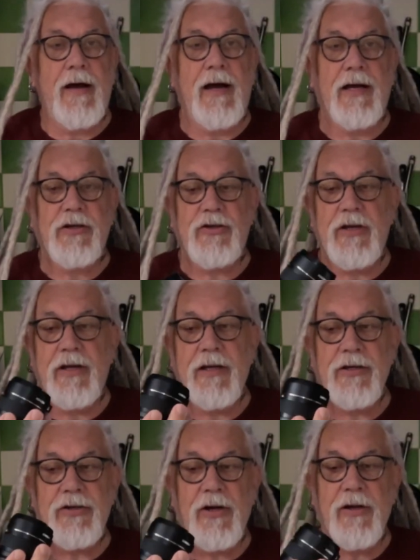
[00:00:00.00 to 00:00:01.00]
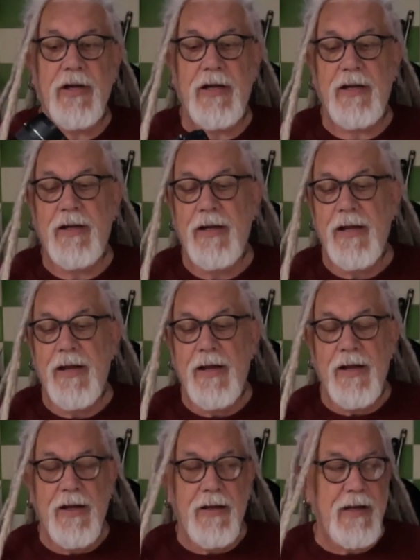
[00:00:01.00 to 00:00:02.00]
I stick this on it.
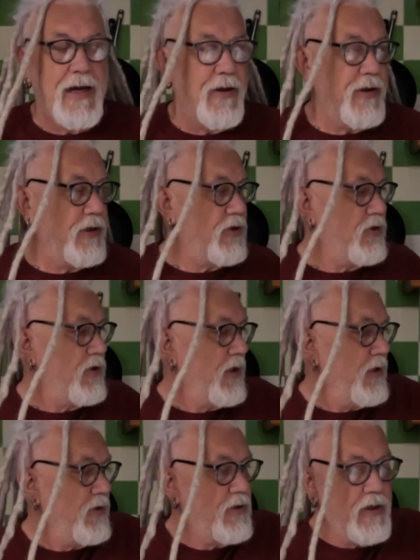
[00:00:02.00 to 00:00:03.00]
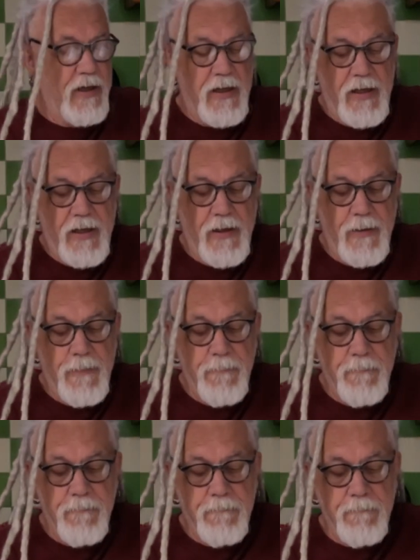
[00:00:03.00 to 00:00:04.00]
Now this is
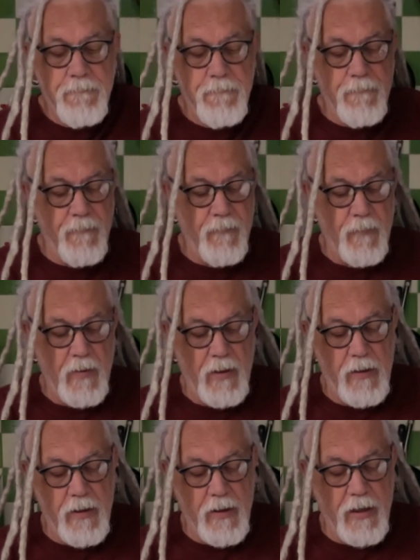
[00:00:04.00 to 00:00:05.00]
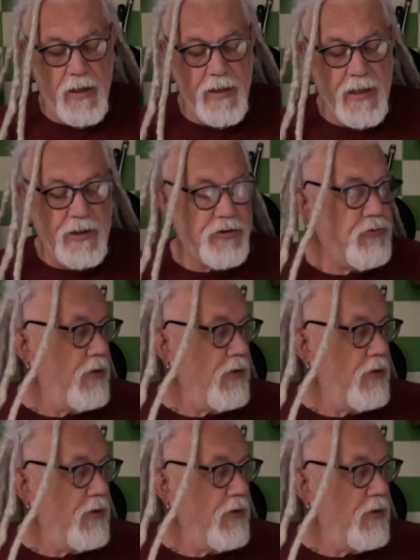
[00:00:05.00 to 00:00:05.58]
an extra